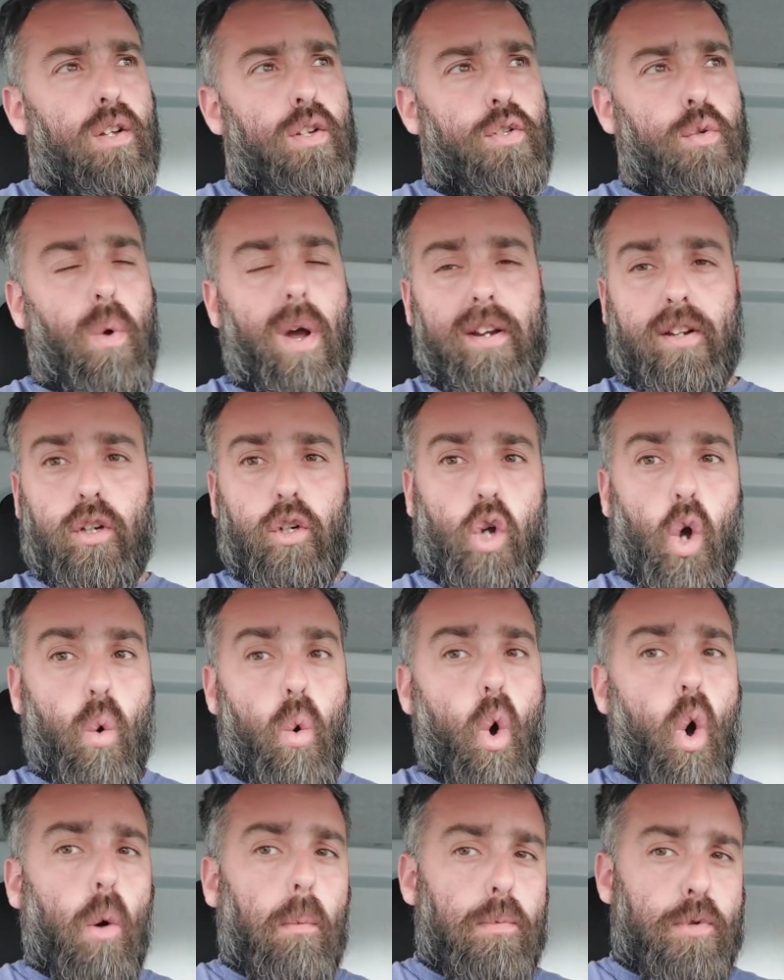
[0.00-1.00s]
so I can
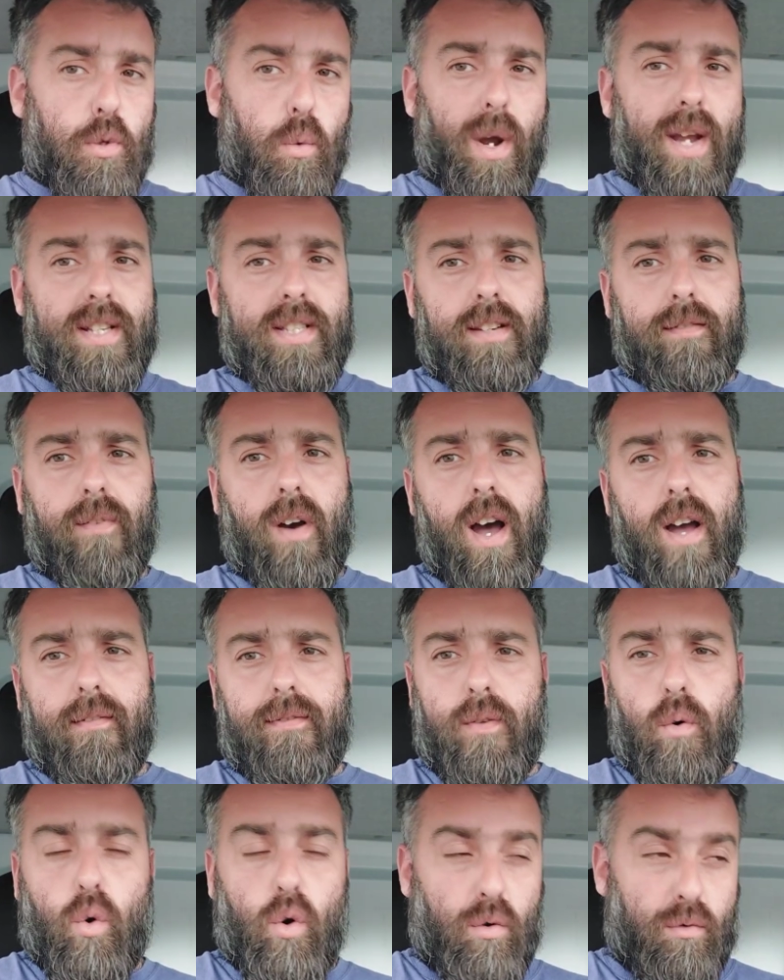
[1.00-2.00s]
go up to
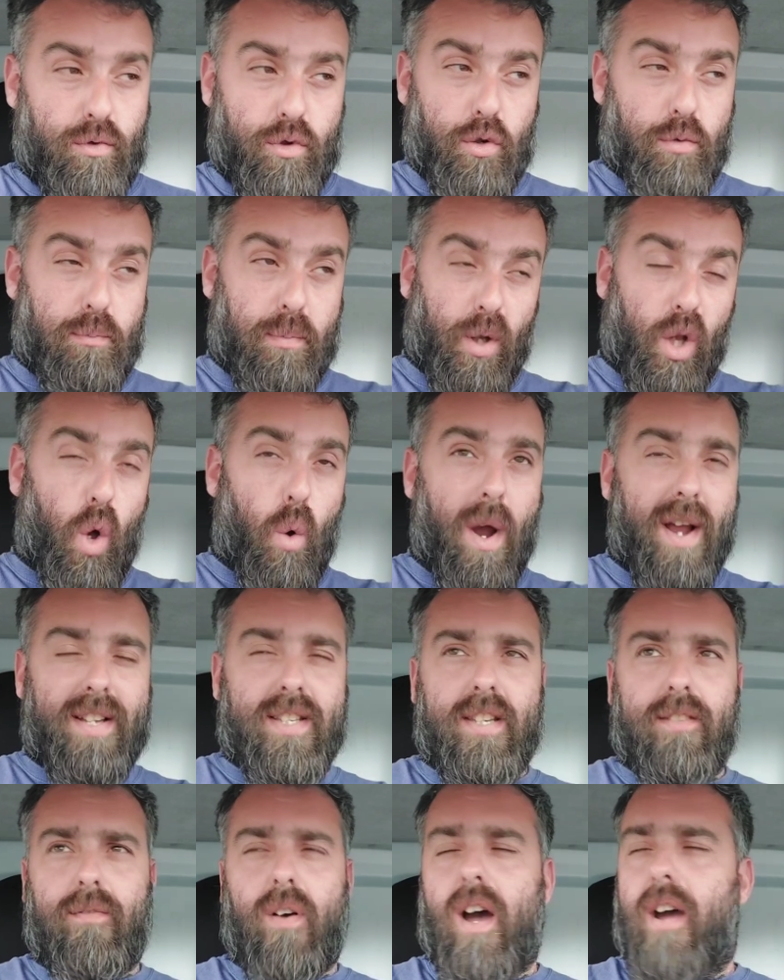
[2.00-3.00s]
85 or just below
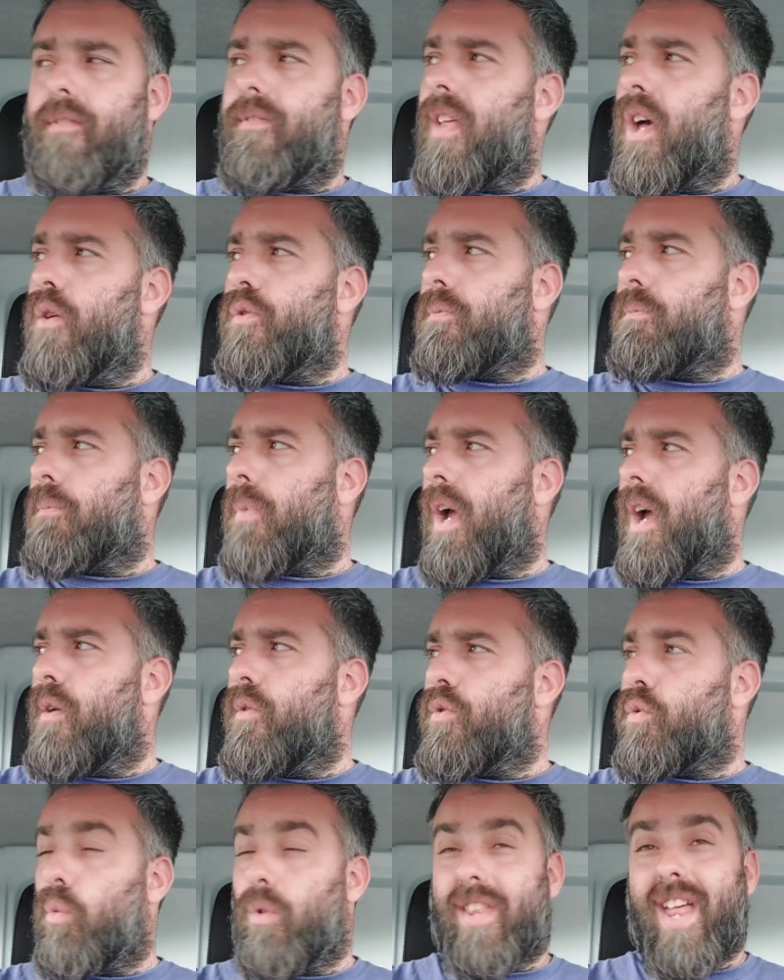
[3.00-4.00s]

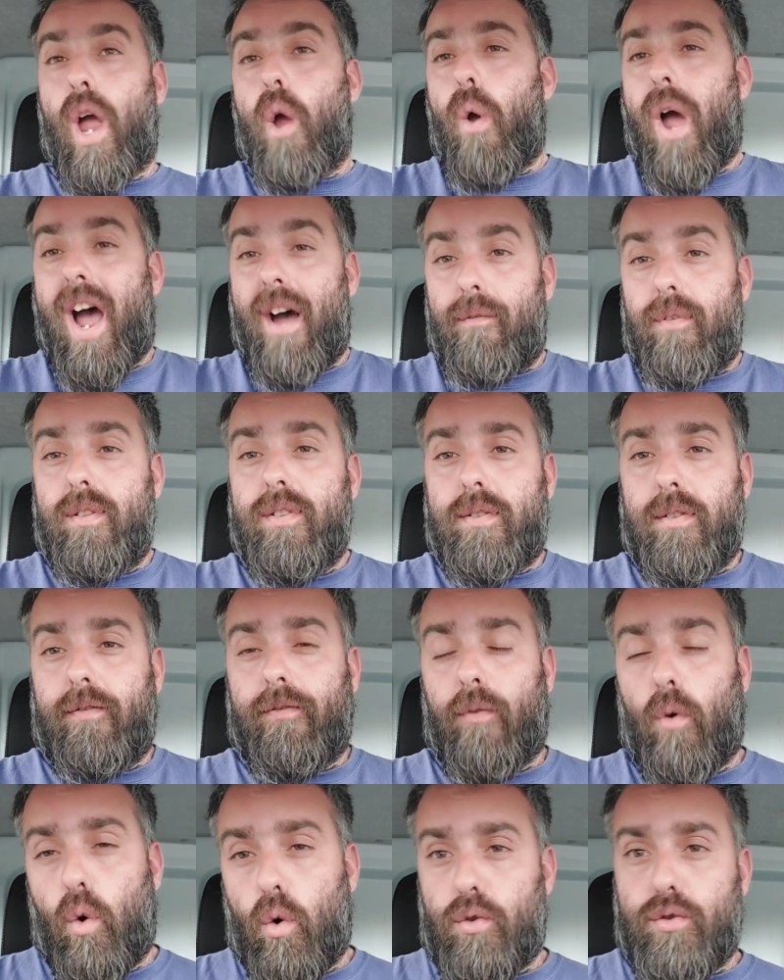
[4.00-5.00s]
£85,000 without having to
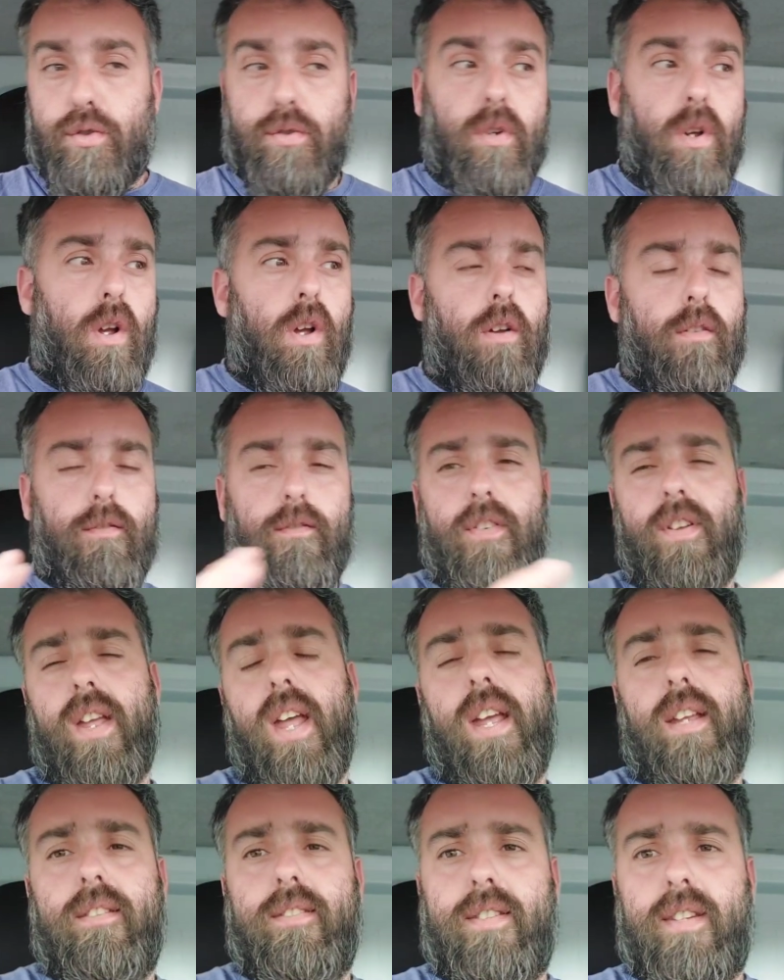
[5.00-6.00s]
force
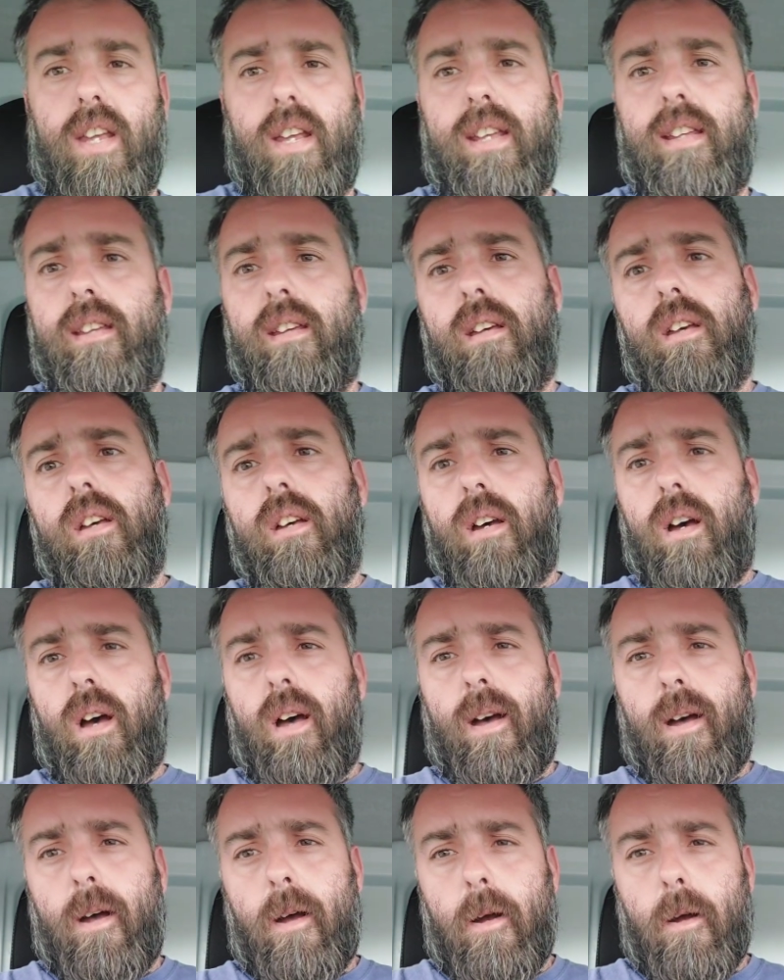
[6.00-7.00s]
VAT
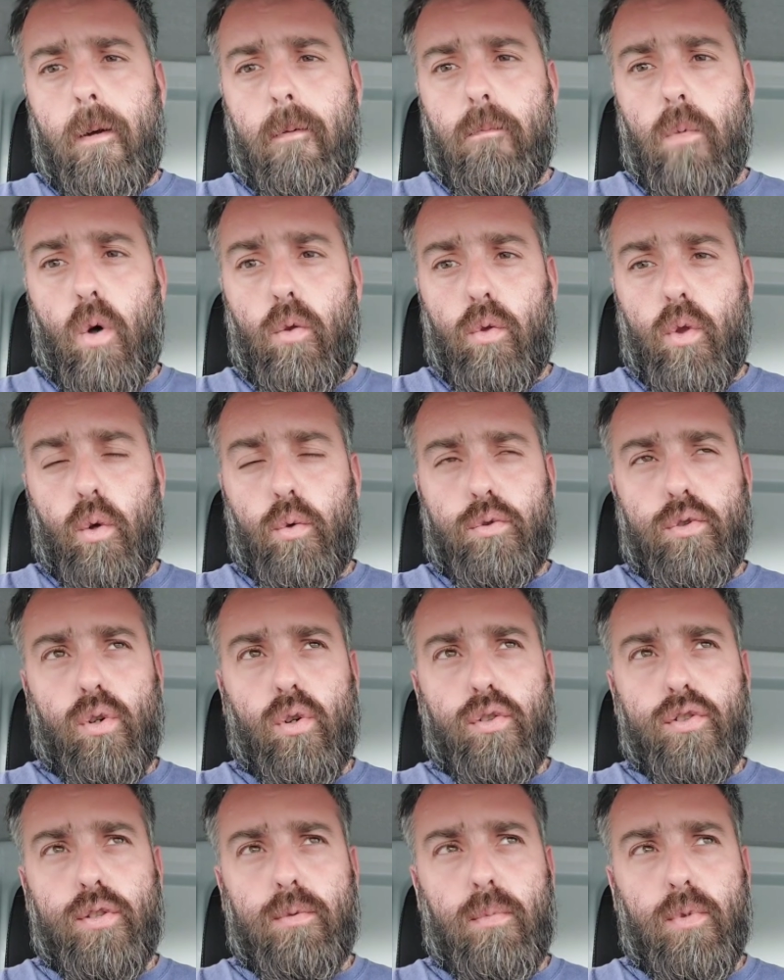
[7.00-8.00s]
on those
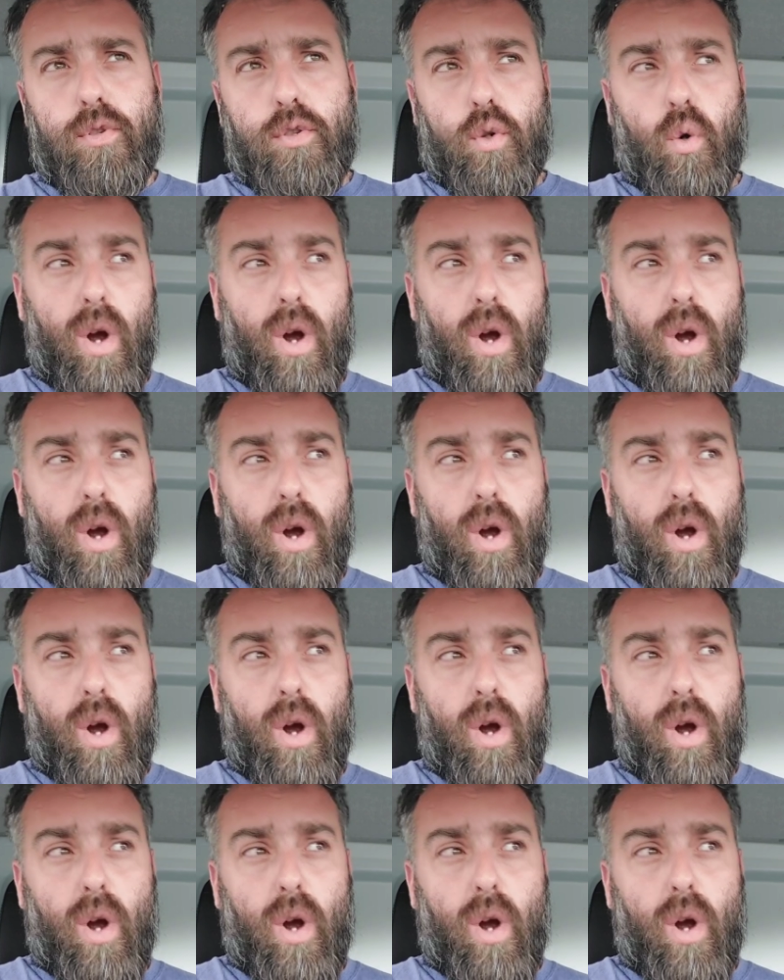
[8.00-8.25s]
customers.